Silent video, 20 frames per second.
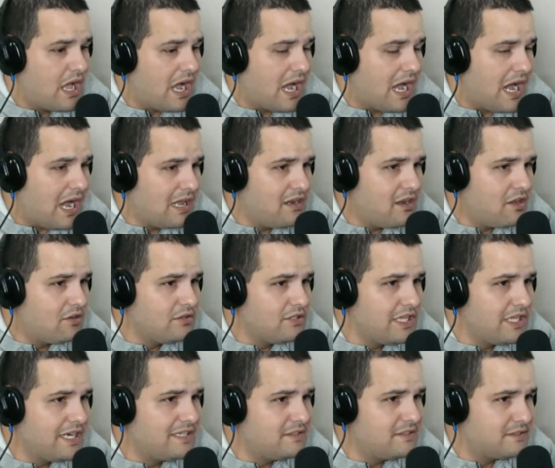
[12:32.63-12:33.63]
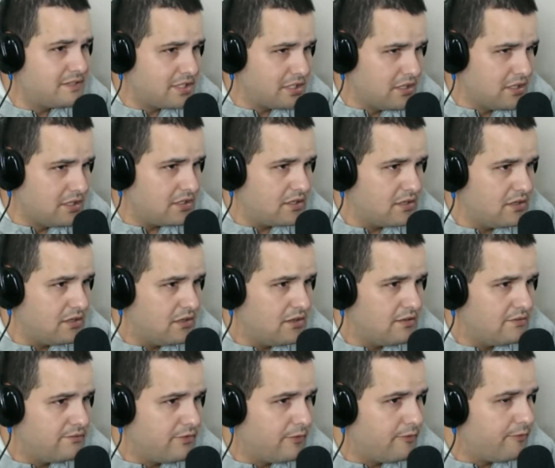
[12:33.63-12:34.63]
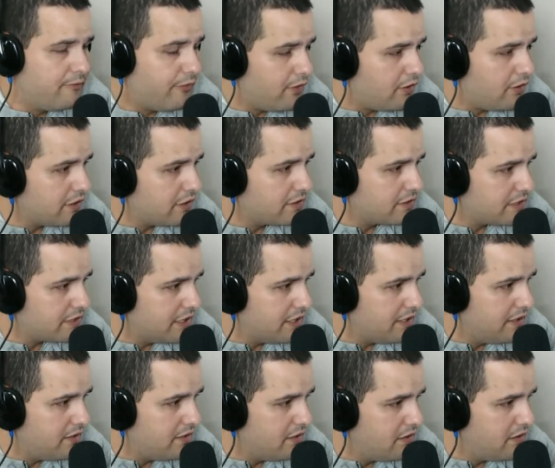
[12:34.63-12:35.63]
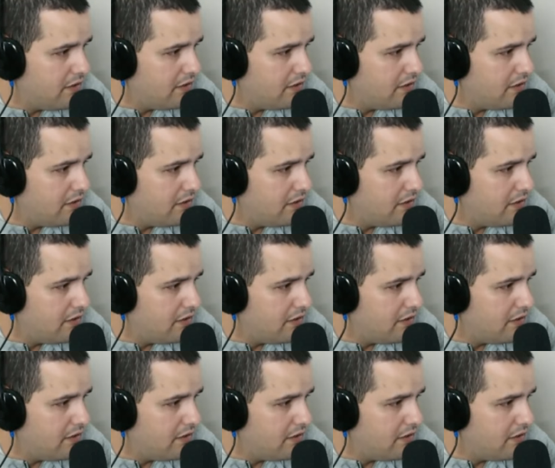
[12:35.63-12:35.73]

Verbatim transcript: How long did it took for Ferguson,